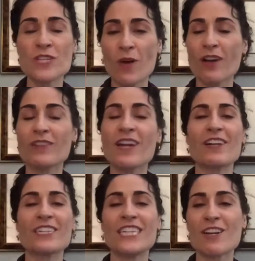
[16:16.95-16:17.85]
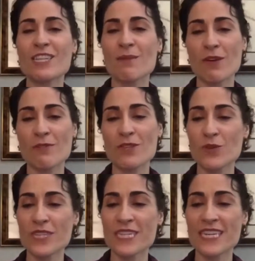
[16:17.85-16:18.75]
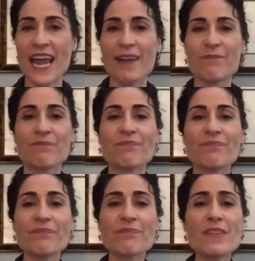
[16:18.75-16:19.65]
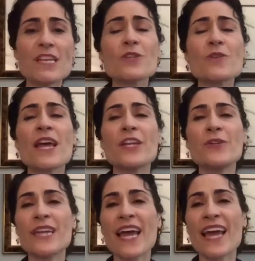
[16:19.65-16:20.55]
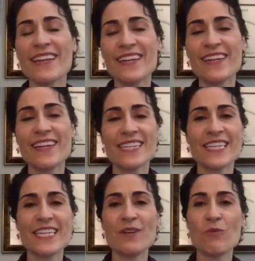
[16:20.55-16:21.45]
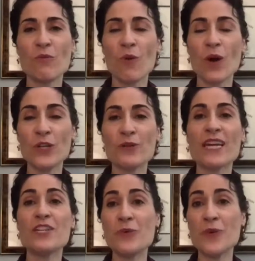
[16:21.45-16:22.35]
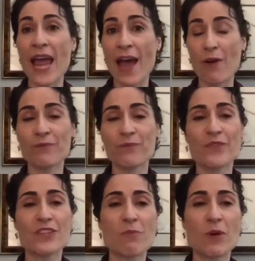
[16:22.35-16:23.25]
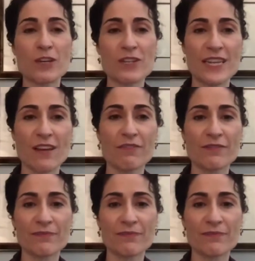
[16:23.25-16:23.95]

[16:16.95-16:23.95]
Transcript: So I'll share some of those tools today so that you can see what you can do now to support yourself.